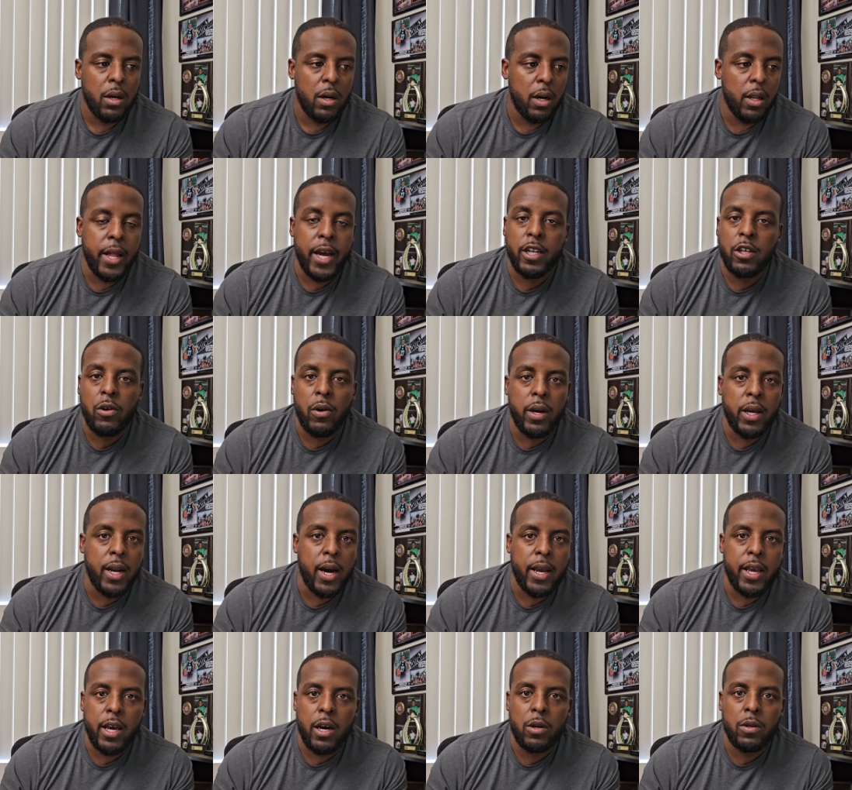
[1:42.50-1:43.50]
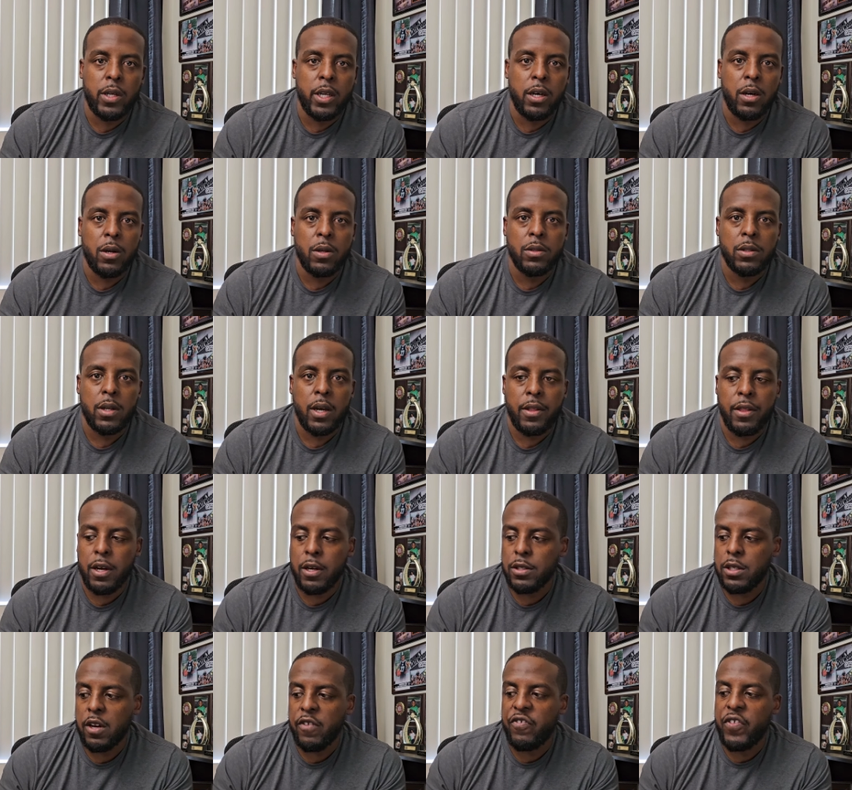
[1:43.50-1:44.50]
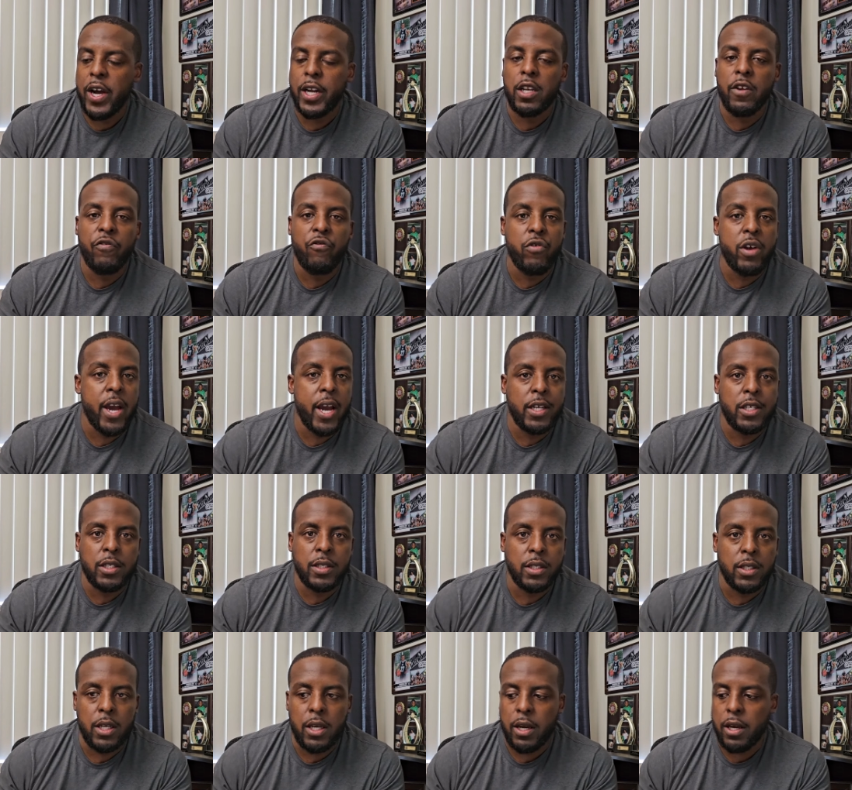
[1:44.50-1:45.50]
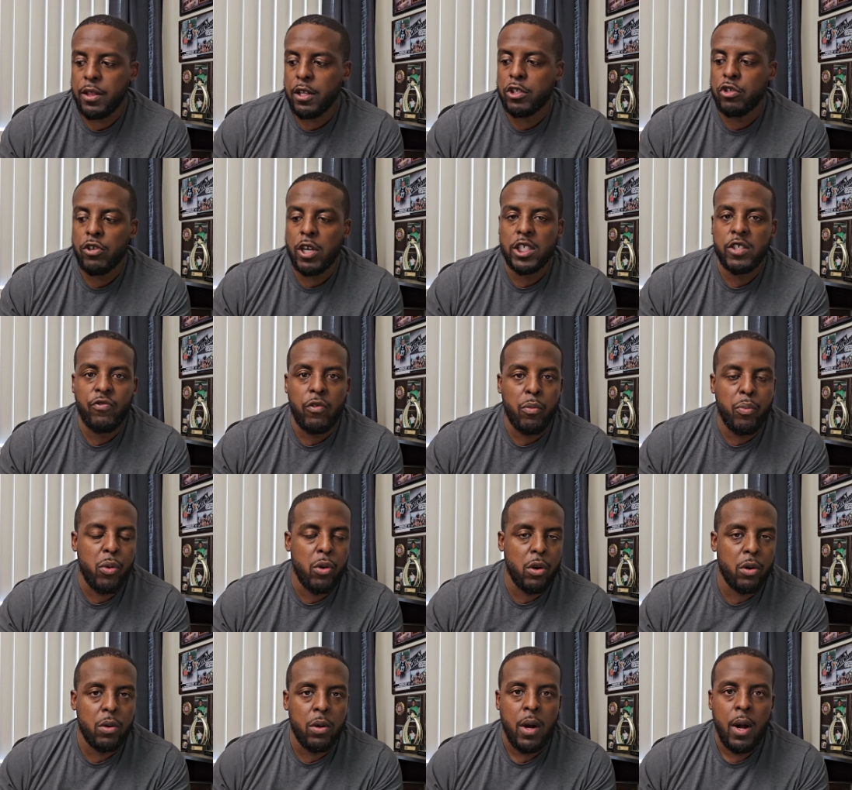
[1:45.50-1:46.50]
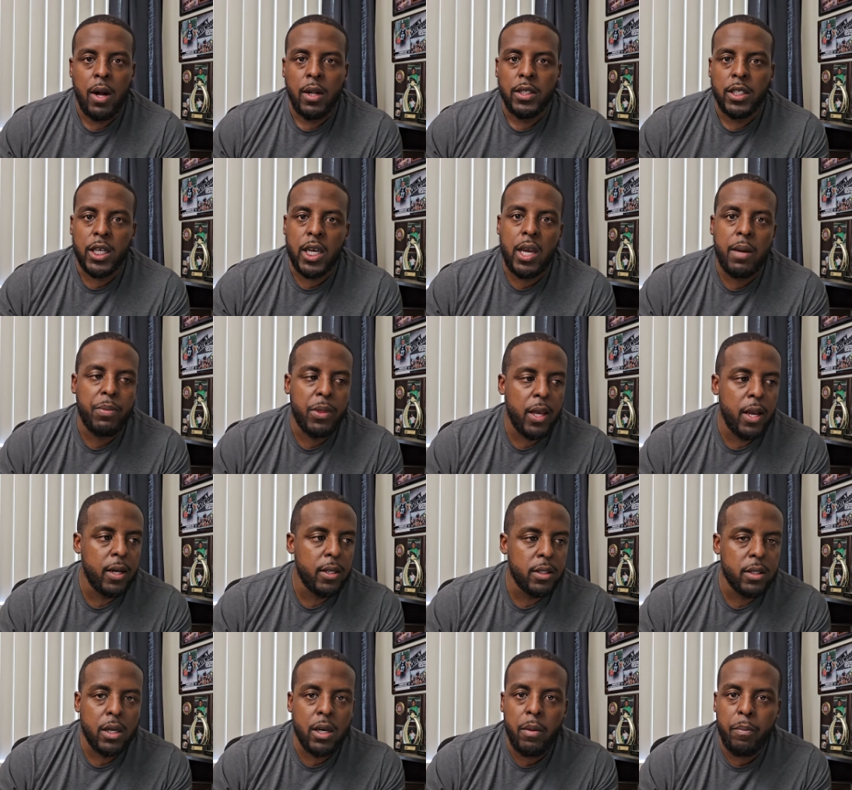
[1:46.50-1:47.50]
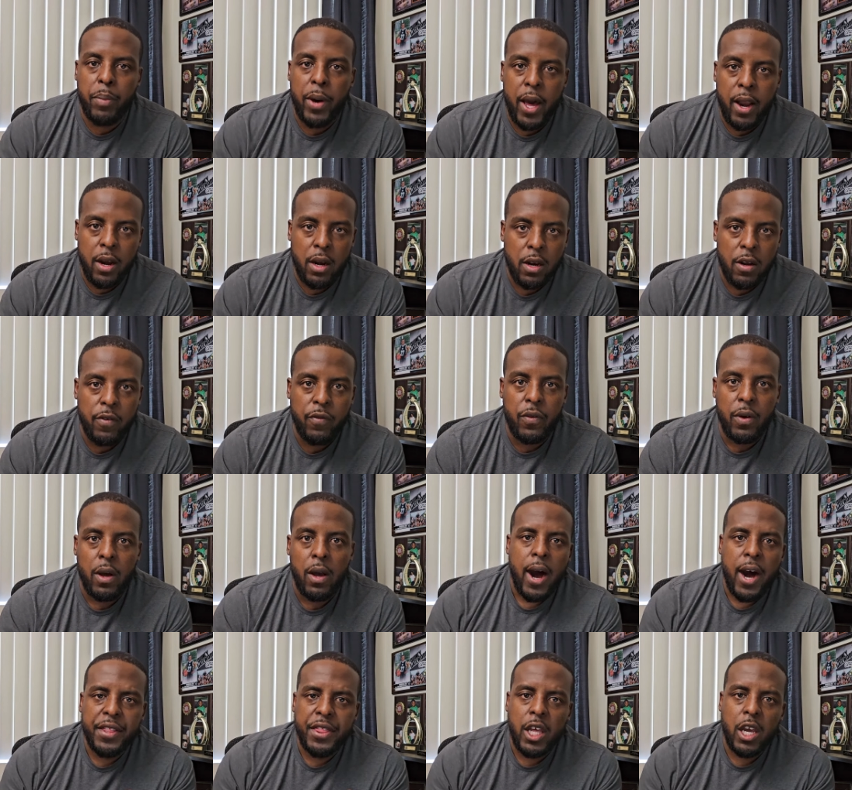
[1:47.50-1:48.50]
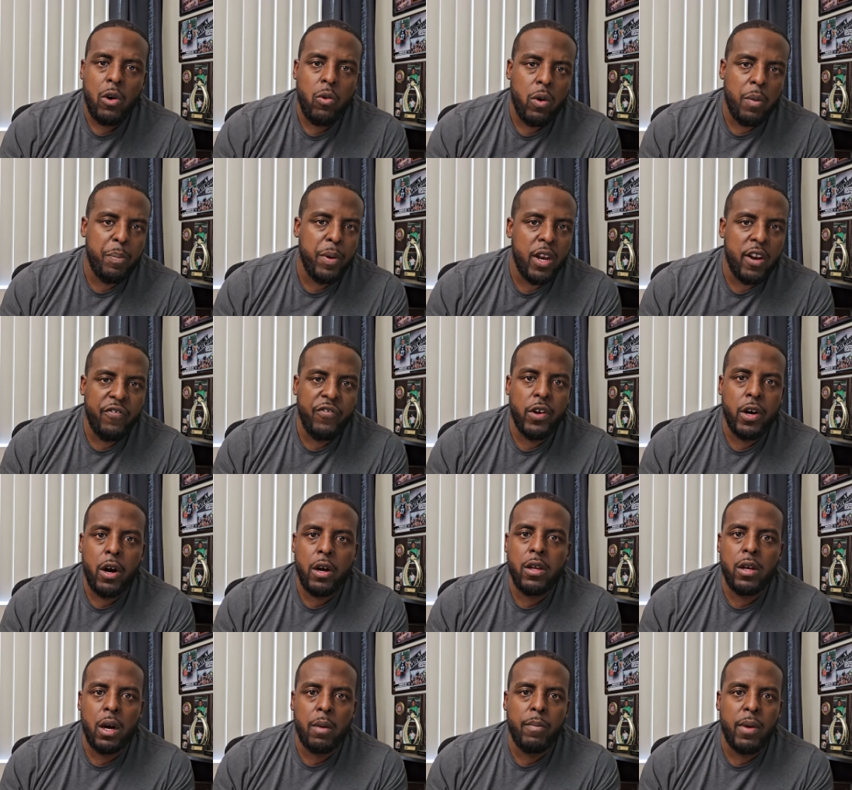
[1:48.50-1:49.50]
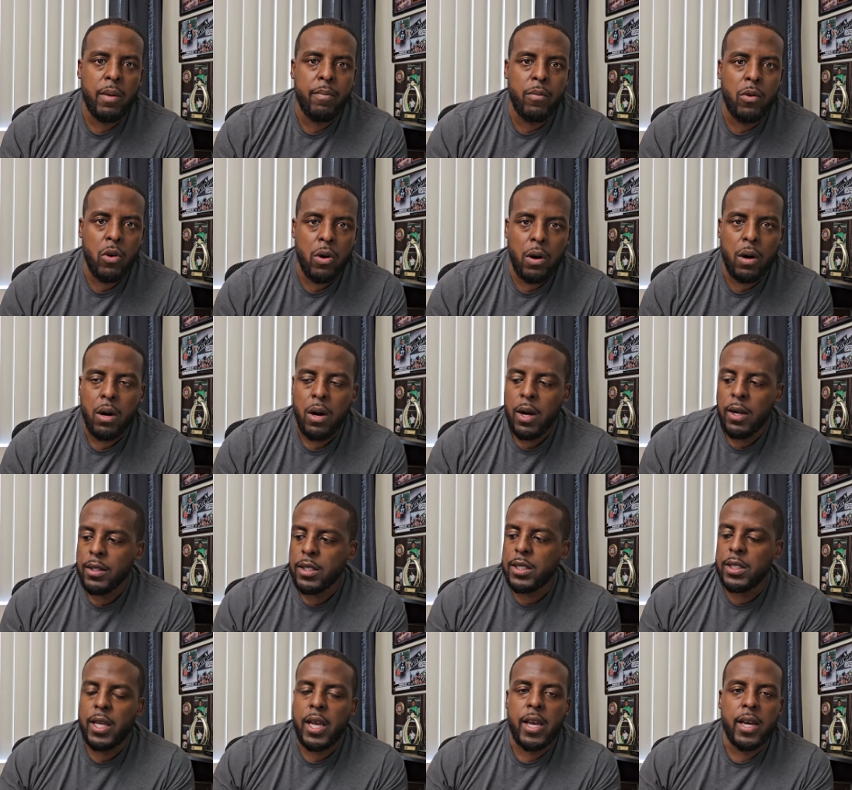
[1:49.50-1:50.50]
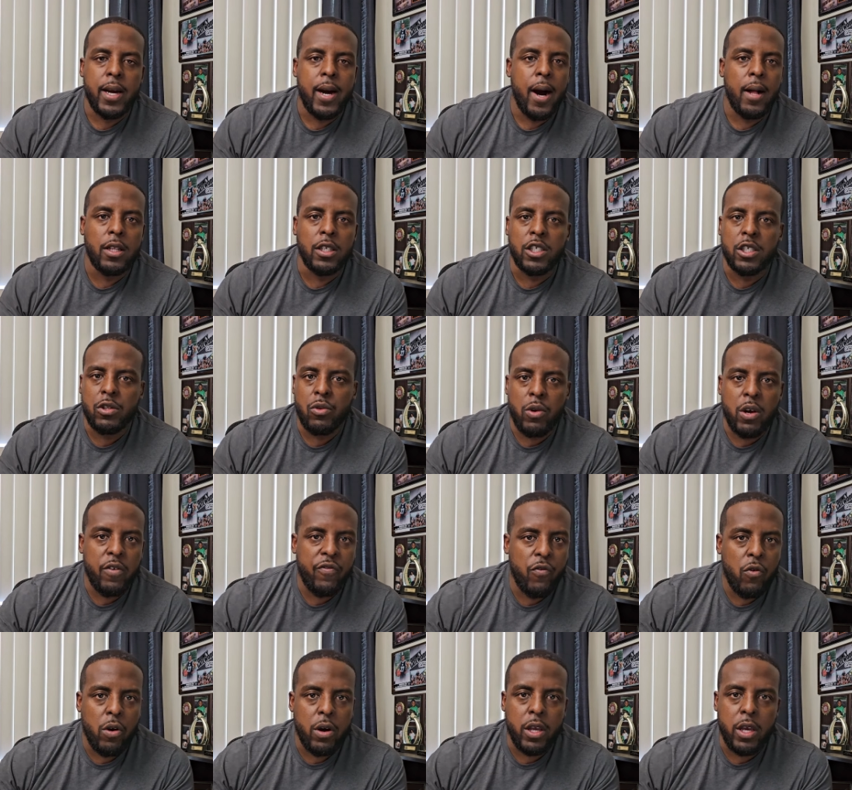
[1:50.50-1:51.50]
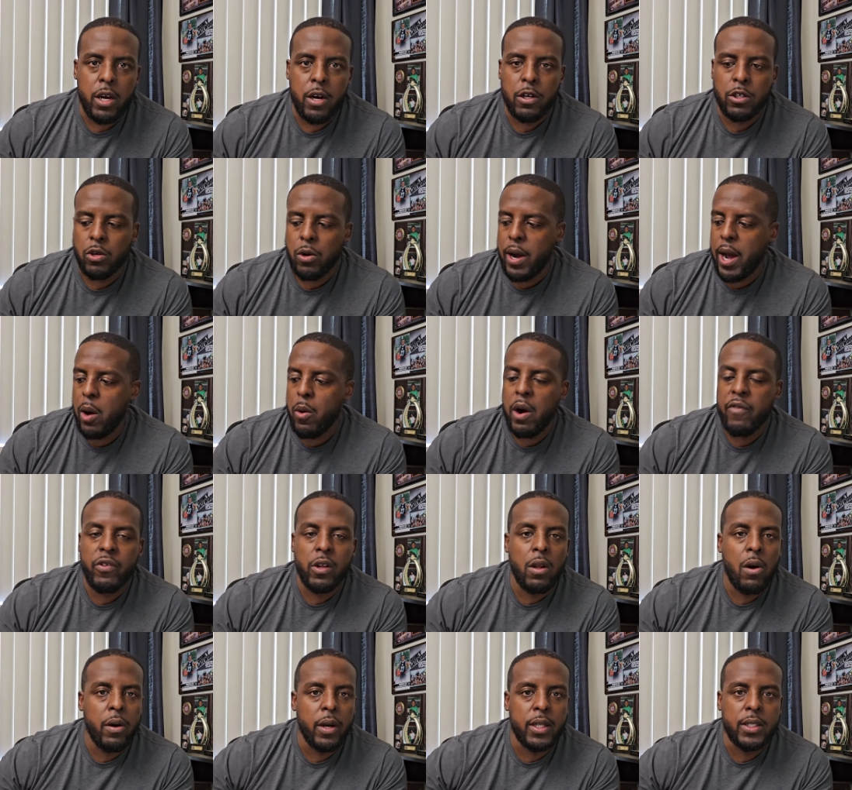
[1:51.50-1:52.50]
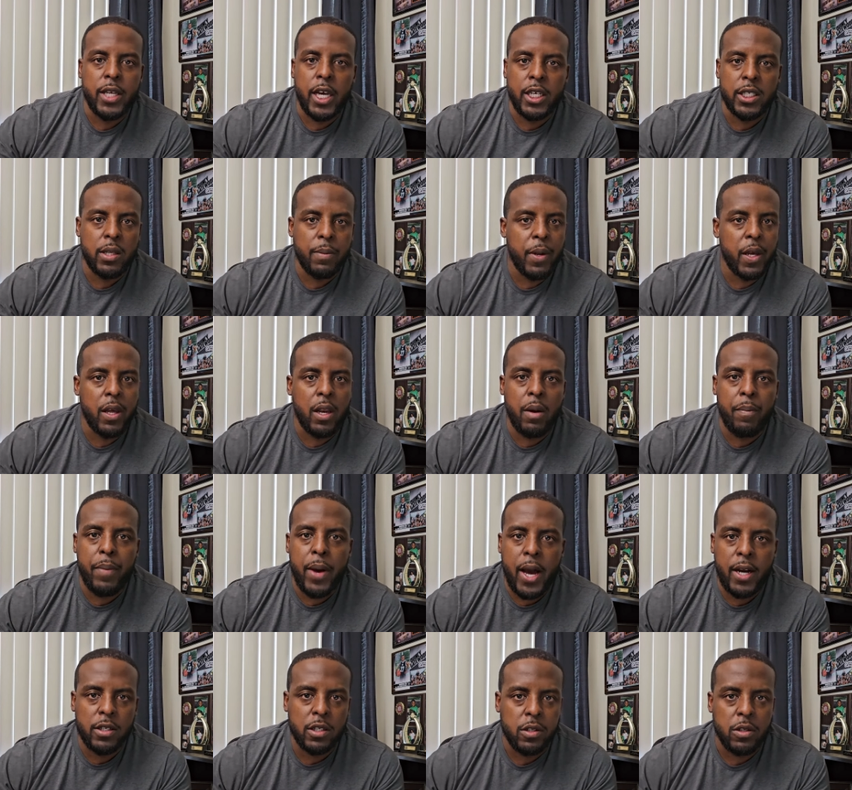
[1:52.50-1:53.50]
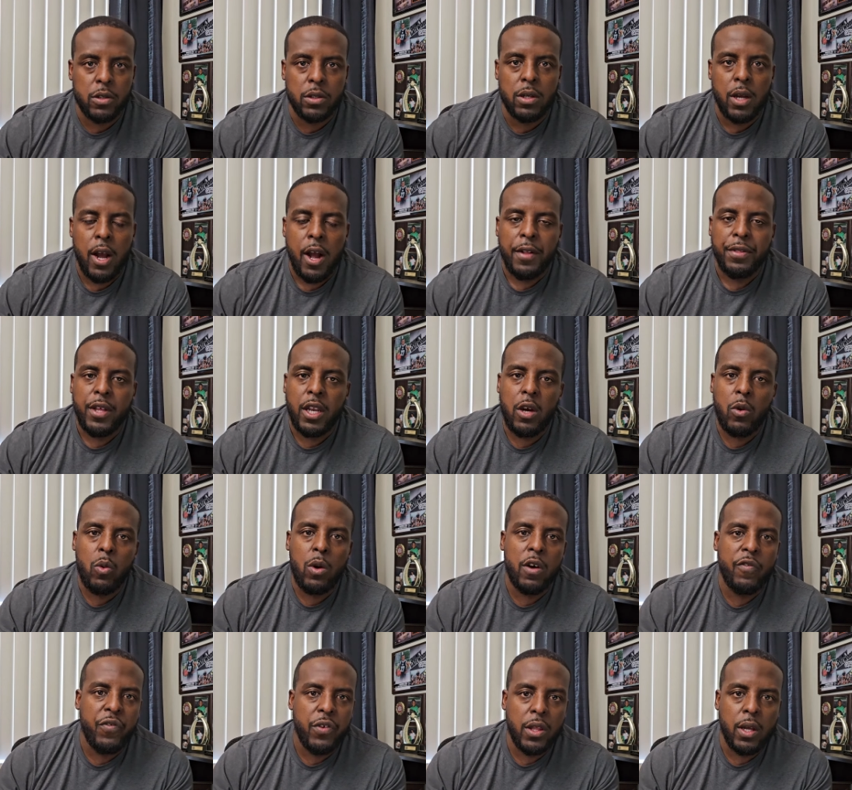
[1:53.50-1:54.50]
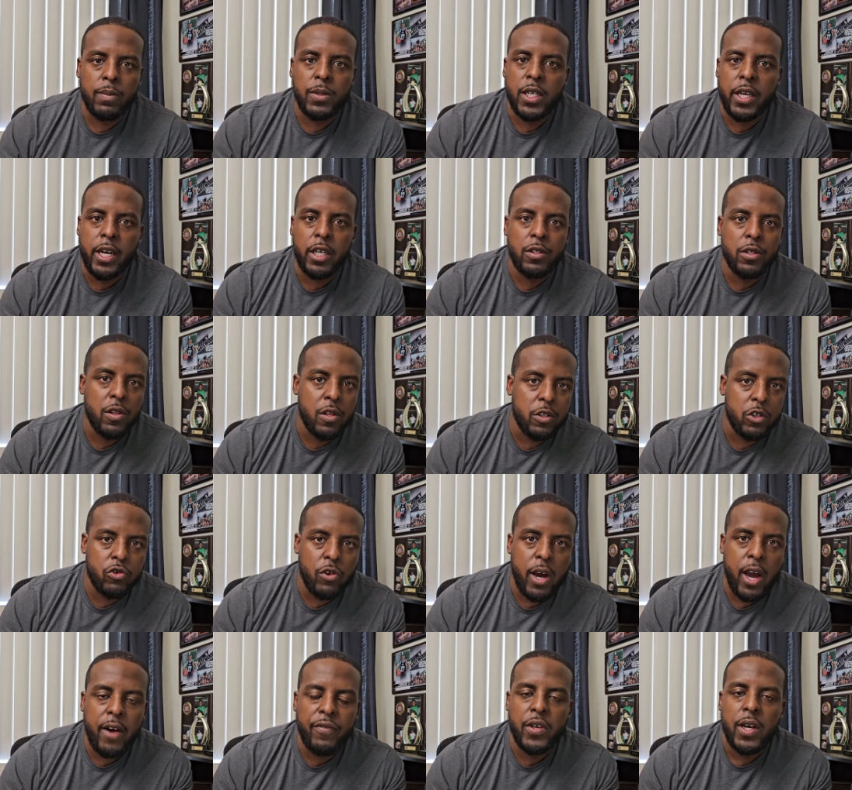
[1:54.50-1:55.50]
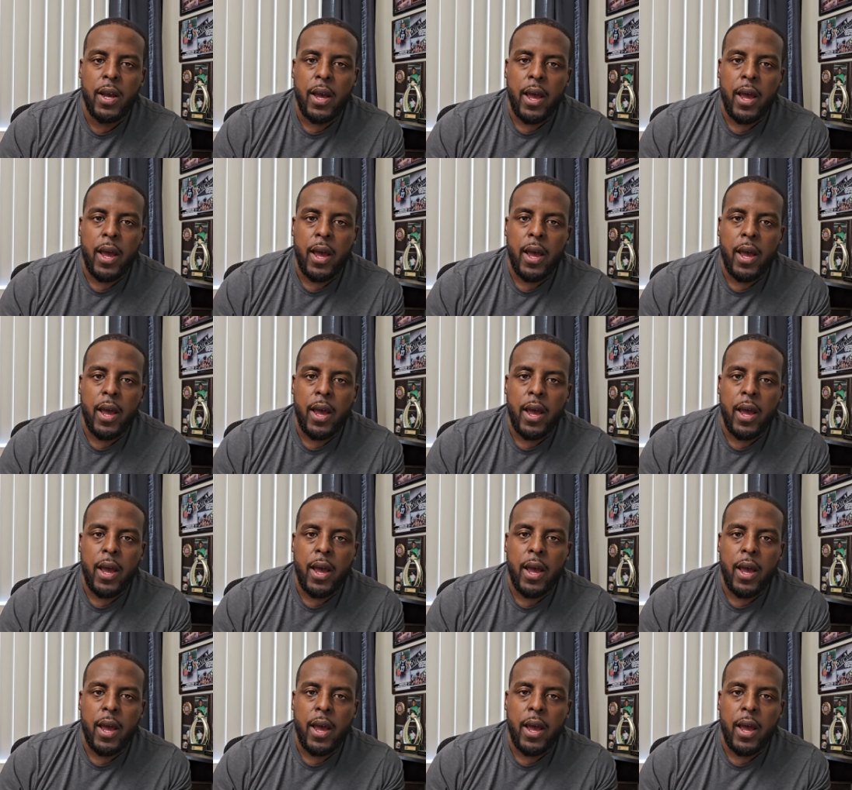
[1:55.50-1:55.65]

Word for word: collect on NIL deals, and there's an effective free agency in the transfer portal to keep things competitive, I think it would benefit our young men more to stay in college three or four years or however long it takes them to get a bachelor's than it would for them to enter the draft